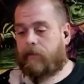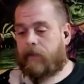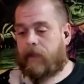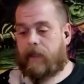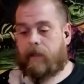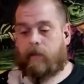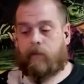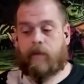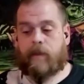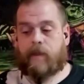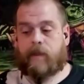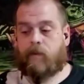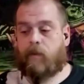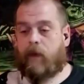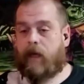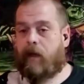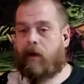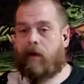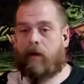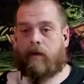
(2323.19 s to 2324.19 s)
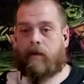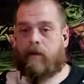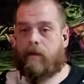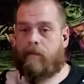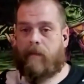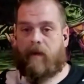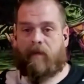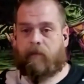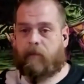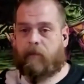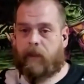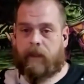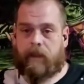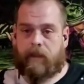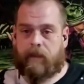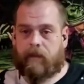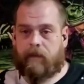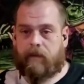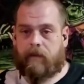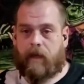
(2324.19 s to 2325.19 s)
He was way harder than Meth
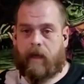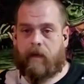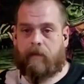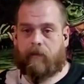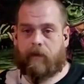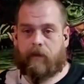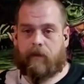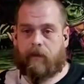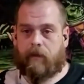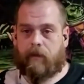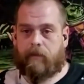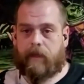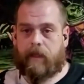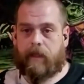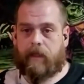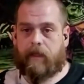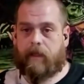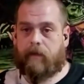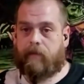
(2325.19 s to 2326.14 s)
Bleak ever could have been,